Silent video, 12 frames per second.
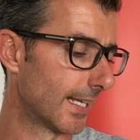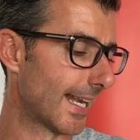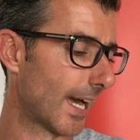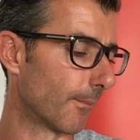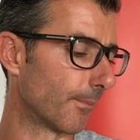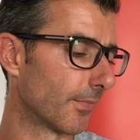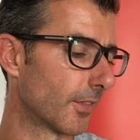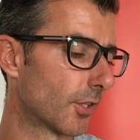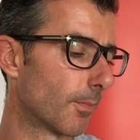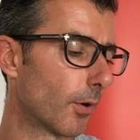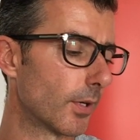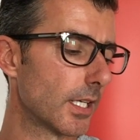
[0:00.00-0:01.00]
Now,
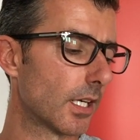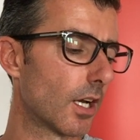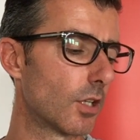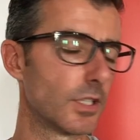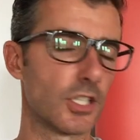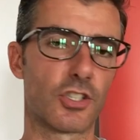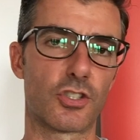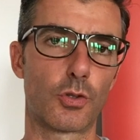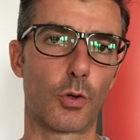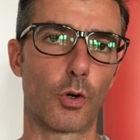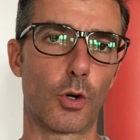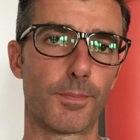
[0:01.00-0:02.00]
the body can only
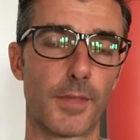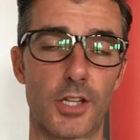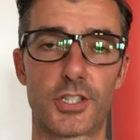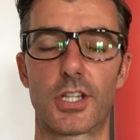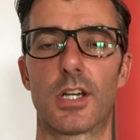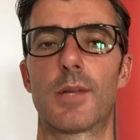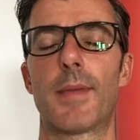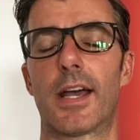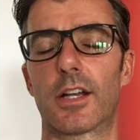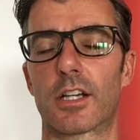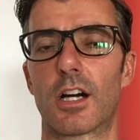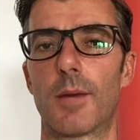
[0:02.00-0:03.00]
store a certain
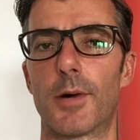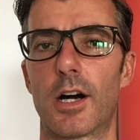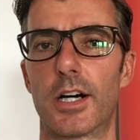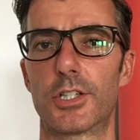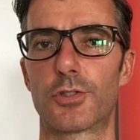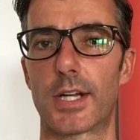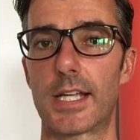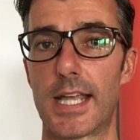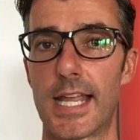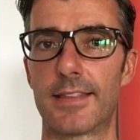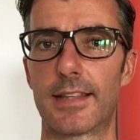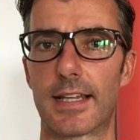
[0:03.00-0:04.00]
amount of carbohydrate
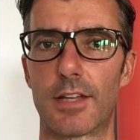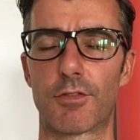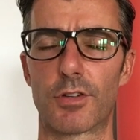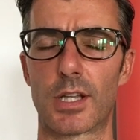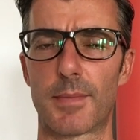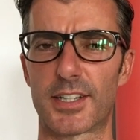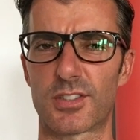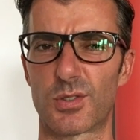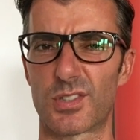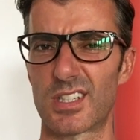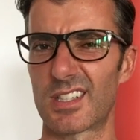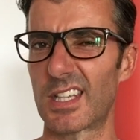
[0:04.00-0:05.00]
in the liver and the
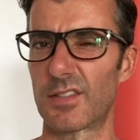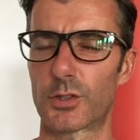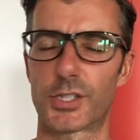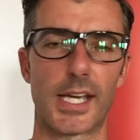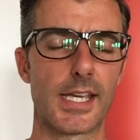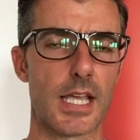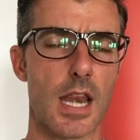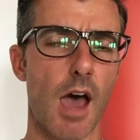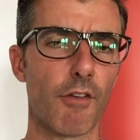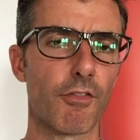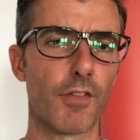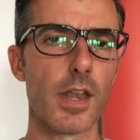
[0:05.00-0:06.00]
muscles. It's give or take
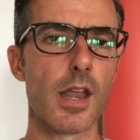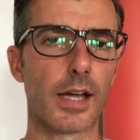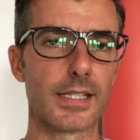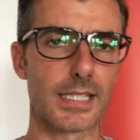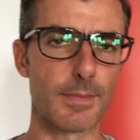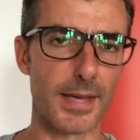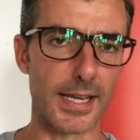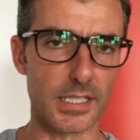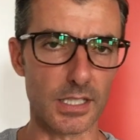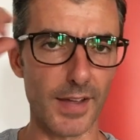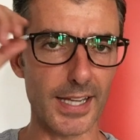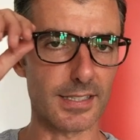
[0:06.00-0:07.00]
enough for 90
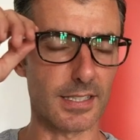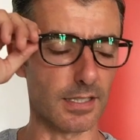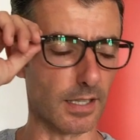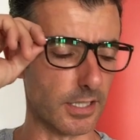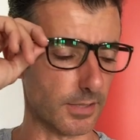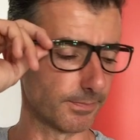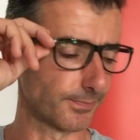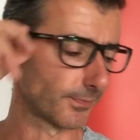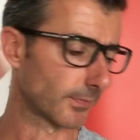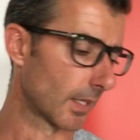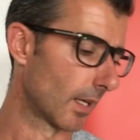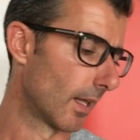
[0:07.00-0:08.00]
minutes of exercise.
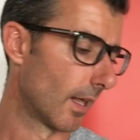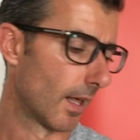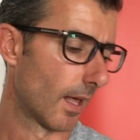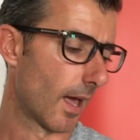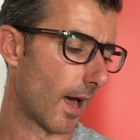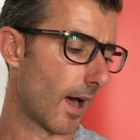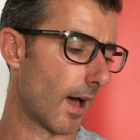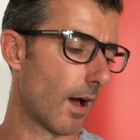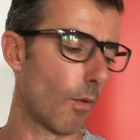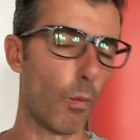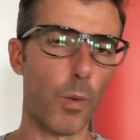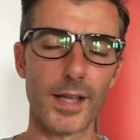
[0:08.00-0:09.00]

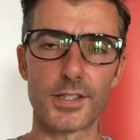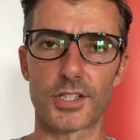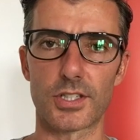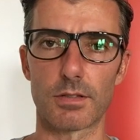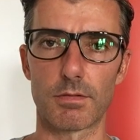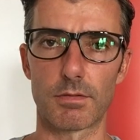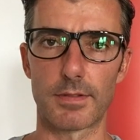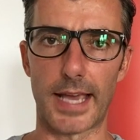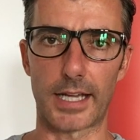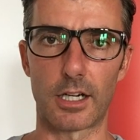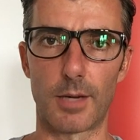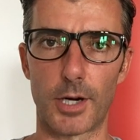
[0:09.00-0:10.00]
Once
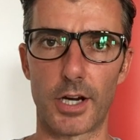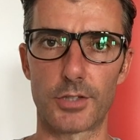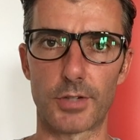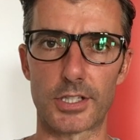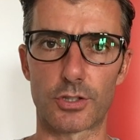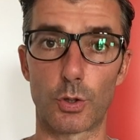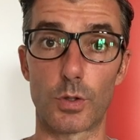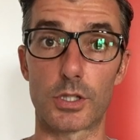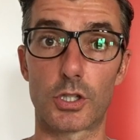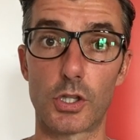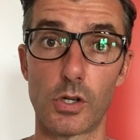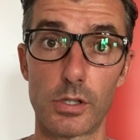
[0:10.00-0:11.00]
that carbohydrate store is
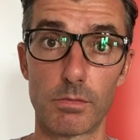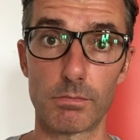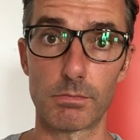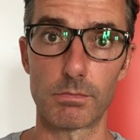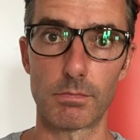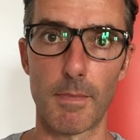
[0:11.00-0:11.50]
gone,